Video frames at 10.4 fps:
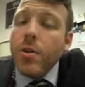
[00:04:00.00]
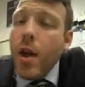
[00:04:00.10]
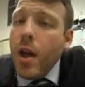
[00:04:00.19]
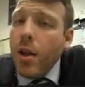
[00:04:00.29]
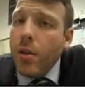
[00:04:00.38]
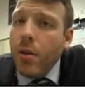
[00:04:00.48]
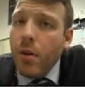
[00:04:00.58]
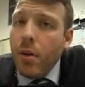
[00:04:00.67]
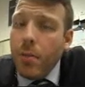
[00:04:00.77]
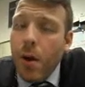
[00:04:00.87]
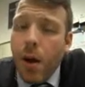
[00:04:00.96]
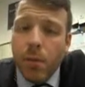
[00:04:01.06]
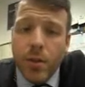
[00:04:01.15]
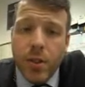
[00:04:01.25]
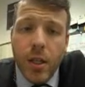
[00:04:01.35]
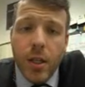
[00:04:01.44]
to try another problem
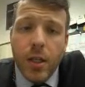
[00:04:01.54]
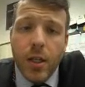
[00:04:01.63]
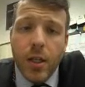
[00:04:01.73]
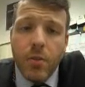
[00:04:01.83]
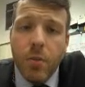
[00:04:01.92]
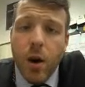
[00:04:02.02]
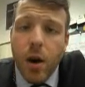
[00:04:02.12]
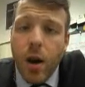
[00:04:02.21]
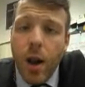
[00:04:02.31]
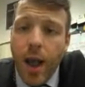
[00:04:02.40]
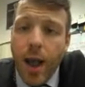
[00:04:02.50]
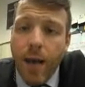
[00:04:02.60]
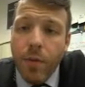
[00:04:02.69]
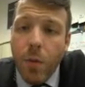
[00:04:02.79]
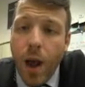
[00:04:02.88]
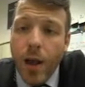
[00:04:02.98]
just like this, where I have
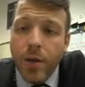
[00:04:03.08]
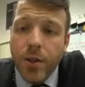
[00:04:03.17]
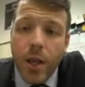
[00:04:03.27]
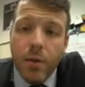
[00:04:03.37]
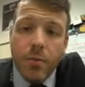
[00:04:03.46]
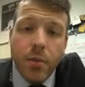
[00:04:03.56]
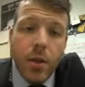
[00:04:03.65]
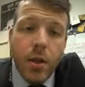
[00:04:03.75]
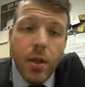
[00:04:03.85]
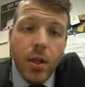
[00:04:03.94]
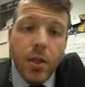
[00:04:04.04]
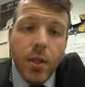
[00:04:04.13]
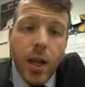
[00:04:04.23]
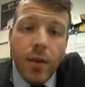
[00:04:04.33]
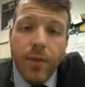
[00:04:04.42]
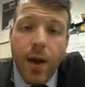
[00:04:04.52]
the y-intercept is
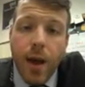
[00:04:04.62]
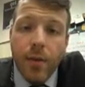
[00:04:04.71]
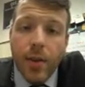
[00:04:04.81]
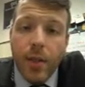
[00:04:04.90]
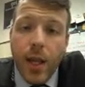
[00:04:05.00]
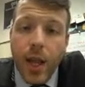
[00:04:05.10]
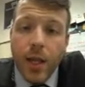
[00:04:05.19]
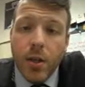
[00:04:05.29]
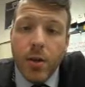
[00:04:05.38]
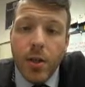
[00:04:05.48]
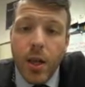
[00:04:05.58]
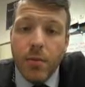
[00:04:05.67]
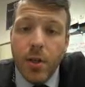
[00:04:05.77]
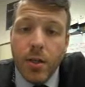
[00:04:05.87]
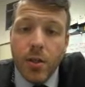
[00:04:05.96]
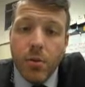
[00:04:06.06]
negative 5 and the x-intercept
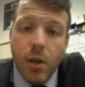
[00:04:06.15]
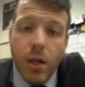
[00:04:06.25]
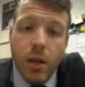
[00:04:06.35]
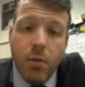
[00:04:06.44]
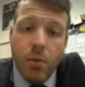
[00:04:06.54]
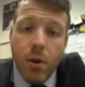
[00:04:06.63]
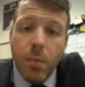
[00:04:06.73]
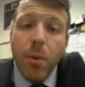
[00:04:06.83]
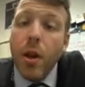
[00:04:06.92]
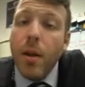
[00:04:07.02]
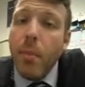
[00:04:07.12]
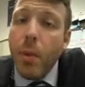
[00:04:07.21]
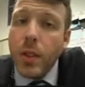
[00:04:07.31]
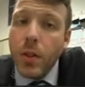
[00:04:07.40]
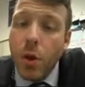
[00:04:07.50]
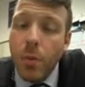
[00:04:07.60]
is 3, and we want to put it in point
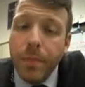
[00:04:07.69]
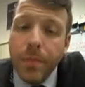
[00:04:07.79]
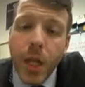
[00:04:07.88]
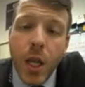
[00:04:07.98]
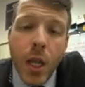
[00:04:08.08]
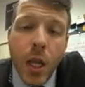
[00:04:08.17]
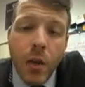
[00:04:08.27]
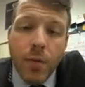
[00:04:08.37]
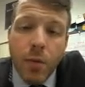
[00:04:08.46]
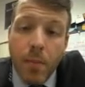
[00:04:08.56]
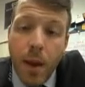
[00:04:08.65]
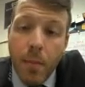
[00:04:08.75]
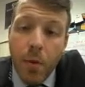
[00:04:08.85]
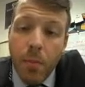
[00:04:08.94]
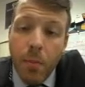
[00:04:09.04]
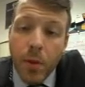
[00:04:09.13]
slope. If you
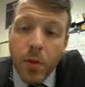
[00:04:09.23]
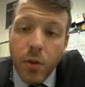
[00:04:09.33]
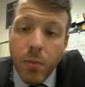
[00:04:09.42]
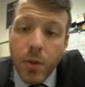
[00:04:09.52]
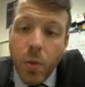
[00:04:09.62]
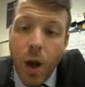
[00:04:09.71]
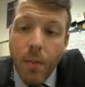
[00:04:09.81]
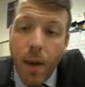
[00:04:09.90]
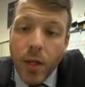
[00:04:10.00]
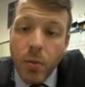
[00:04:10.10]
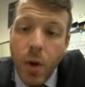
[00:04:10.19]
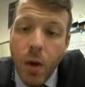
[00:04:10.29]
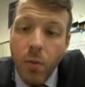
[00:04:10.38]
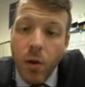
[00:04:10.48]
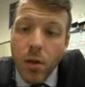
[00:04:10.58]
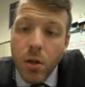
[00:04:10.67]
remember, point slope is y minus
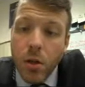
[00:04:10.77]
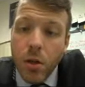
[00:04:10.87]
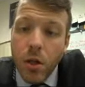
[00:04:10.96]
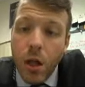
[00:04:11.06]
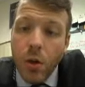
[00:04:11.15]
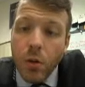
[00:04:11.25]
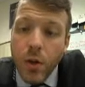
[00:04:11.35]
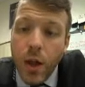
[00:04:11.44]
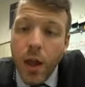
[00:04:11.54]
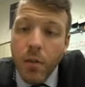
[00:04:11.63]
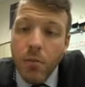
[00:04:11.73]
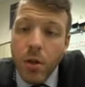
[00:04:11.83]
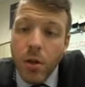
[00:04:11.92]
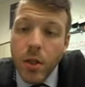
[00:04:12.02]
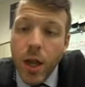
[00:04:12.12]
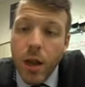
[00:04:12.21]
y1 equals m
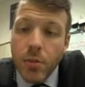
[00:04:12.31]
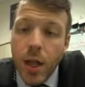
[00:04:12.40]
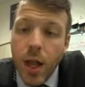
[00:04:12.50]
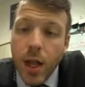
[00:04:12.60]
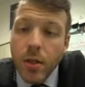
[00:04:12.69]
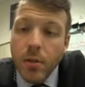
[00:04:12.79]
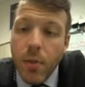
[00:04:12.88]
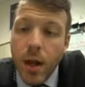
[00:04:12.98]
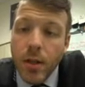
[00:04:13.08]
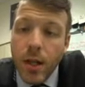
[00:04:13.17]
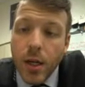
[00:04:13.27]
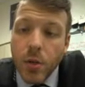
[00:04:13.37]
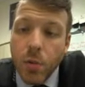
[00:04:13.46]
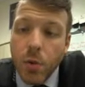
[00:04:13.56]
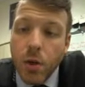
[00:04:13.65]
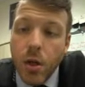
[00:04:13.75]
times x minus x1.